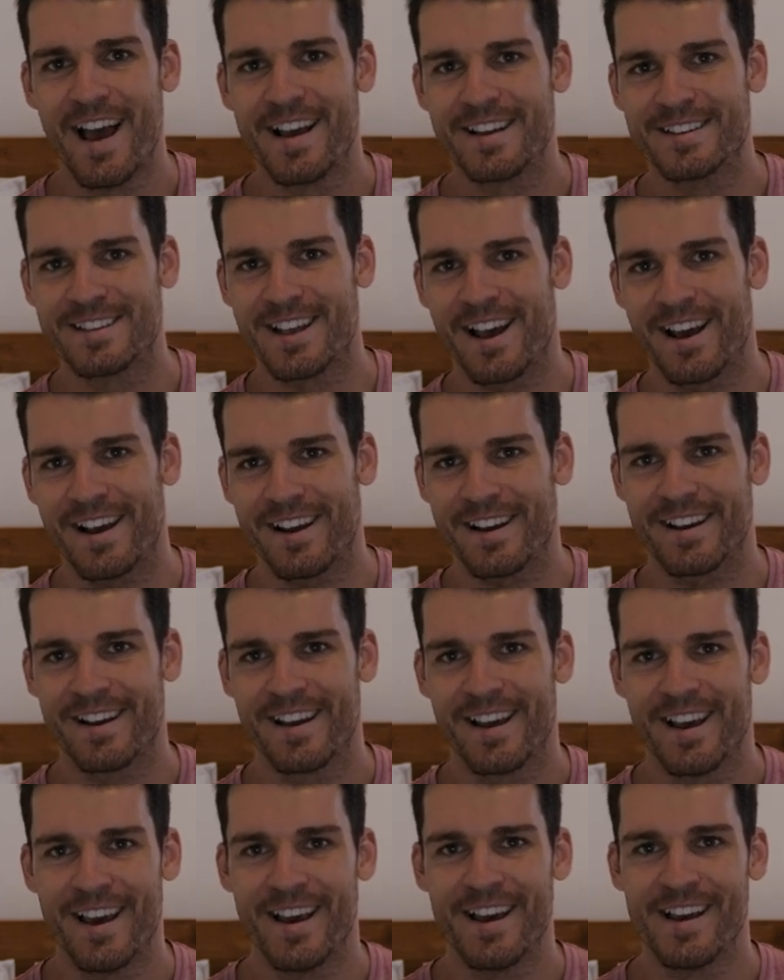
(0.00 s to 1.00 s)
So
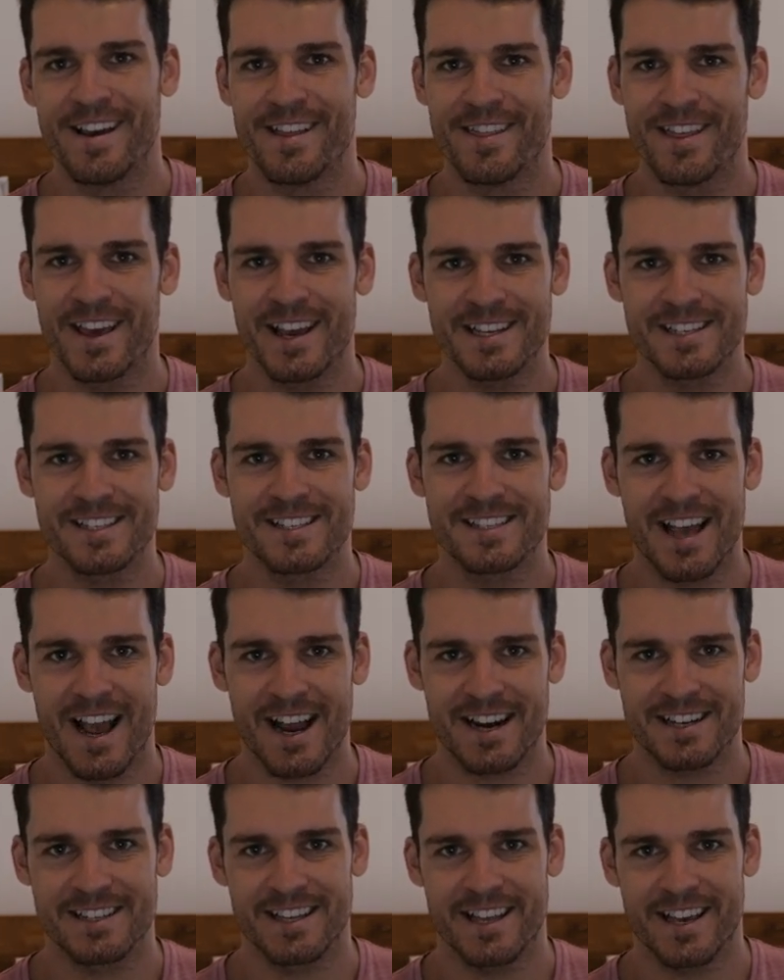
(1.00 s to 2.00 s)
these
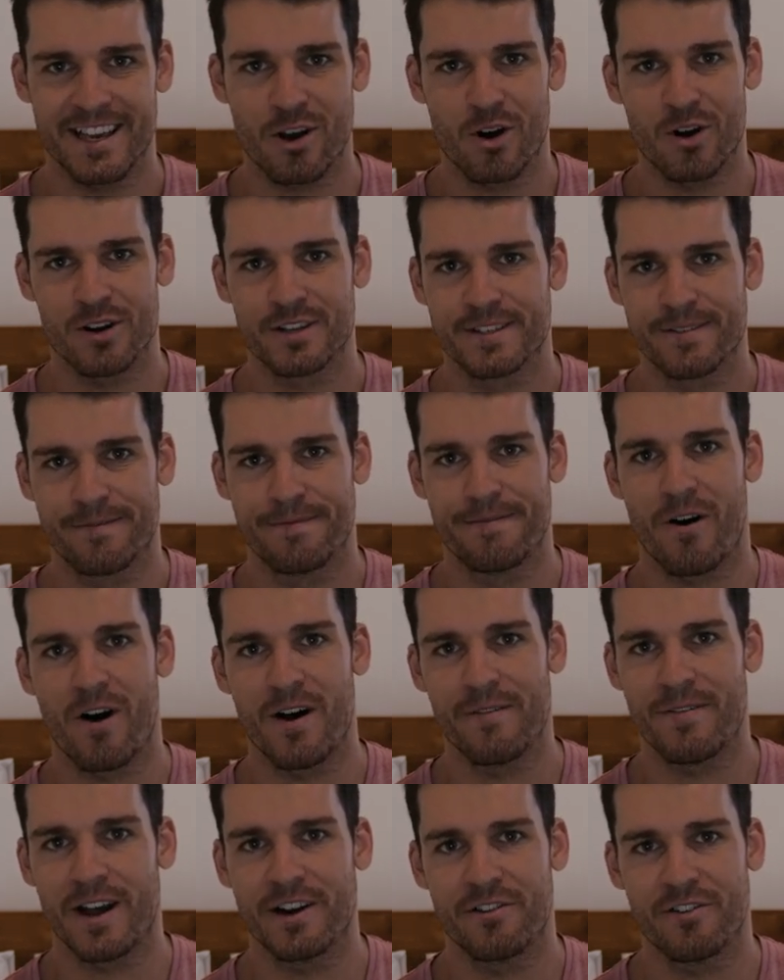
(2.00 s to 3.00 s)
actually cost
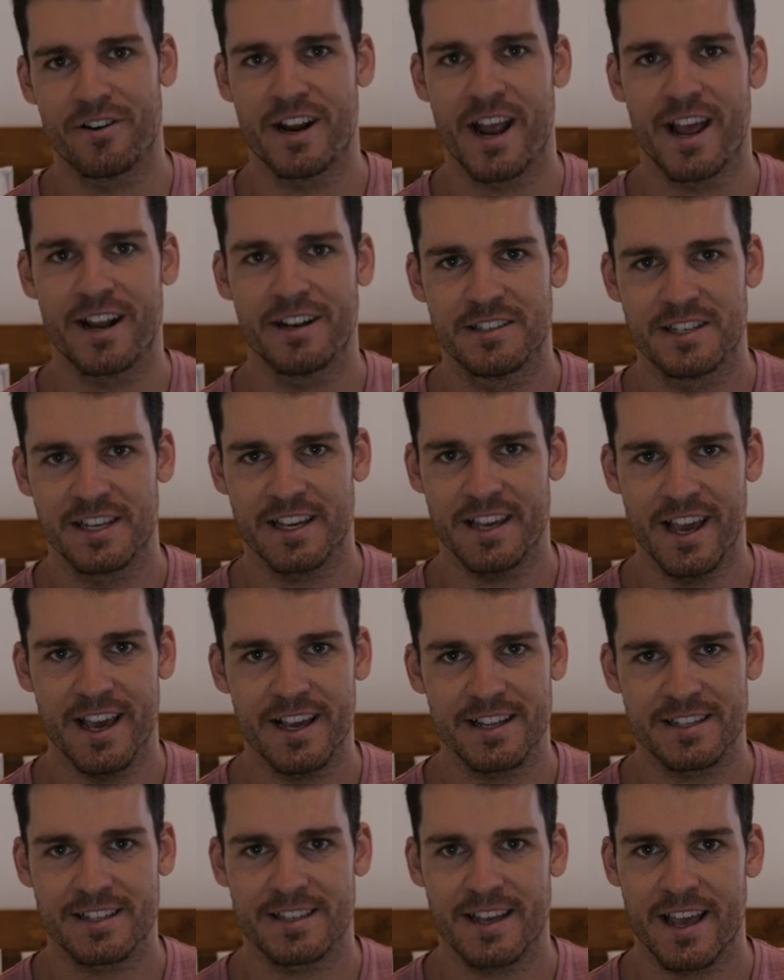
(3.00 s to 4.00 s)
five hundred yen to
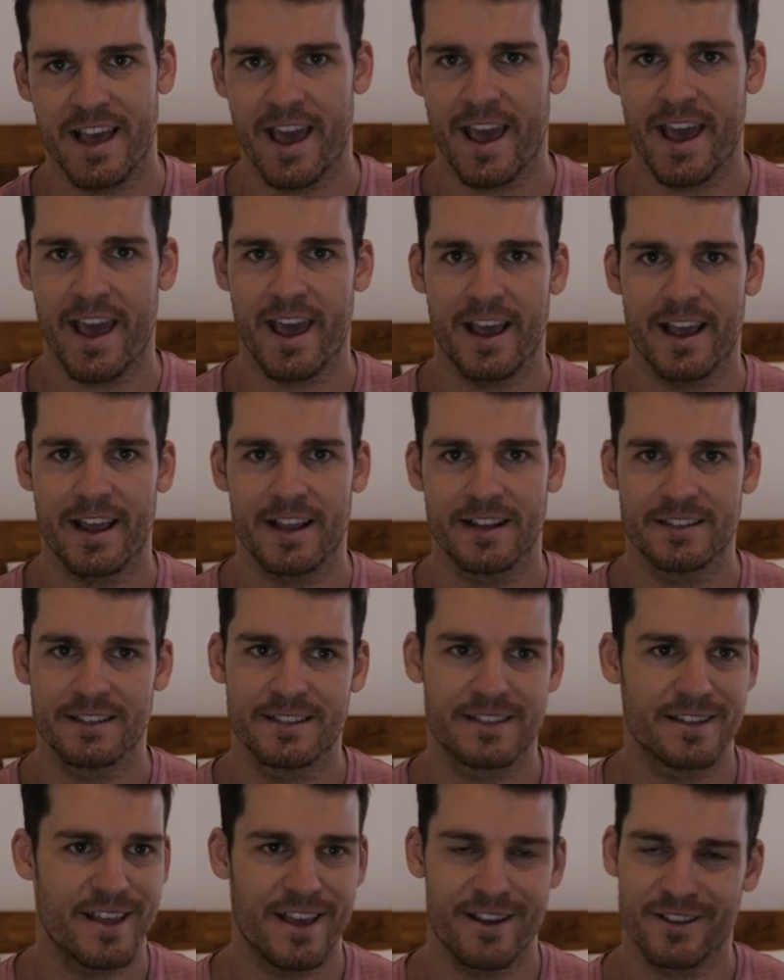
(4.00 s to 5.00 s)
get, and
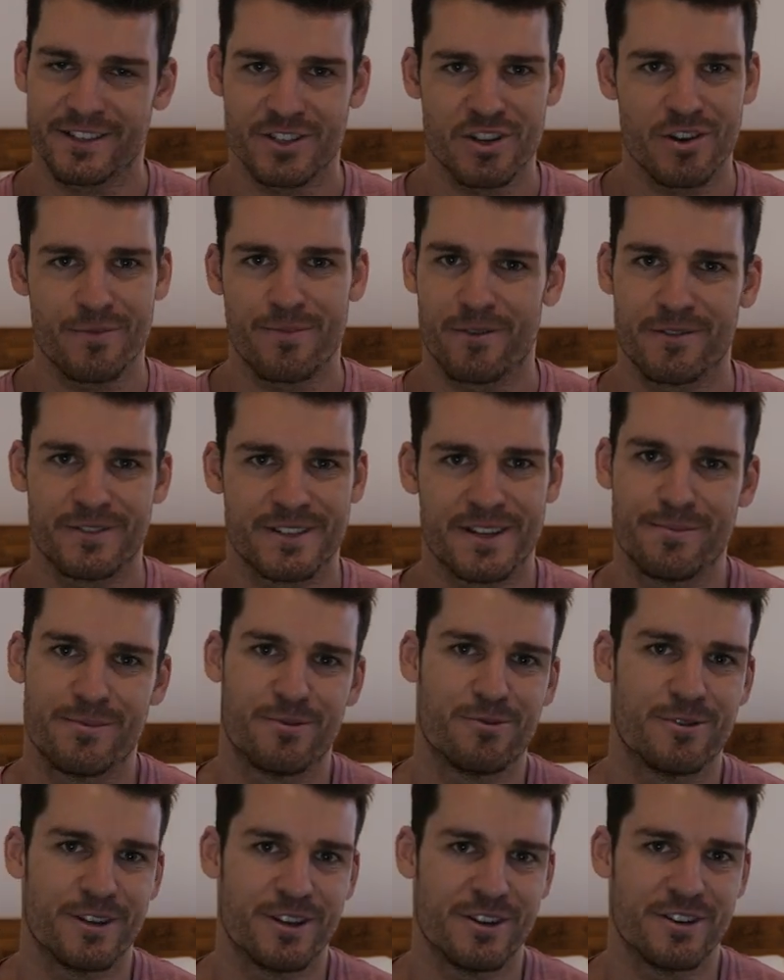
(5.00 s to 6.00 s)
they're super
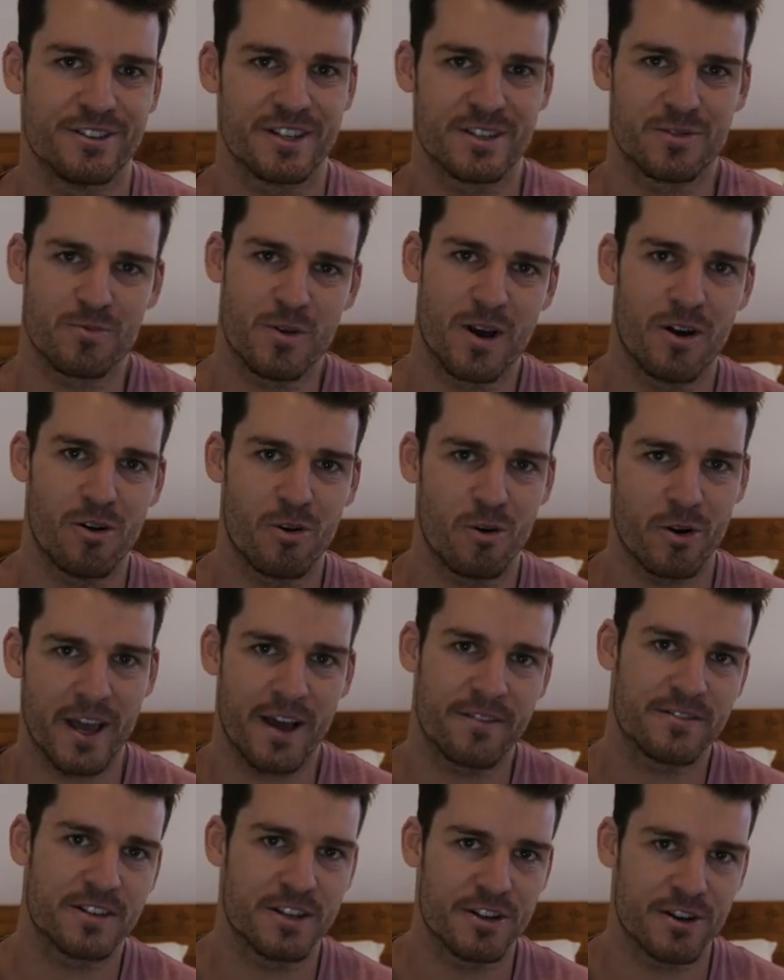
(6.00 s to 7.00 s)
simple to use as well. All you
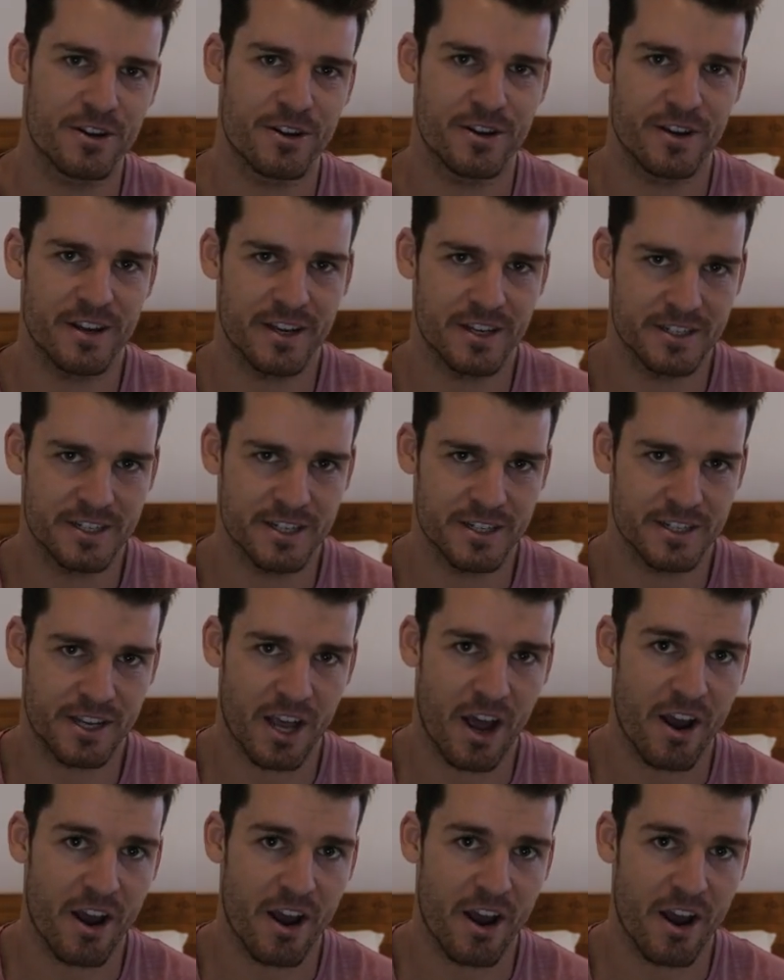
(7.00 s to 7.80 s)
have to do is just